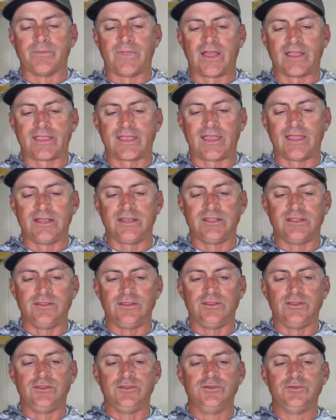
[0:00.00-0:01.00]
I kind of
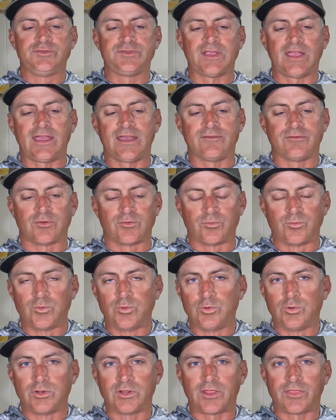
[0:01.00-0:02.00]
used to have a
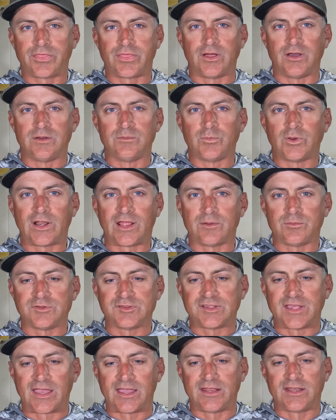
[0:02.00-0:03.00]
rule of thumb when I
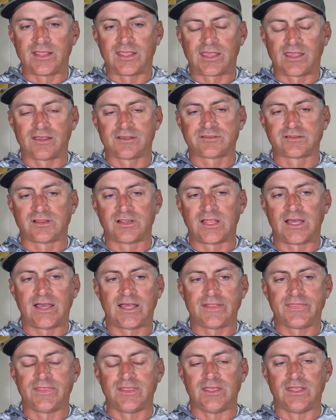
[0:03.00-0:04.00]
was guiding hex a
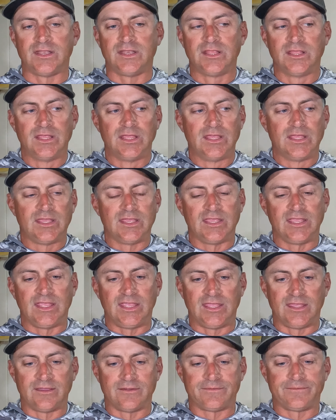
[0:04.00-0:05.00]
lot that
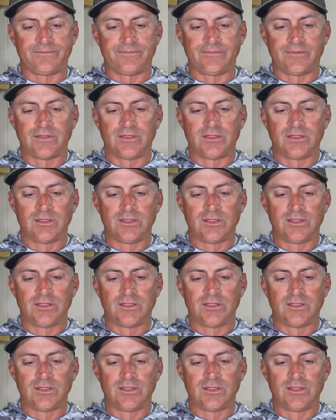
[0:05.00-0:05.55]
if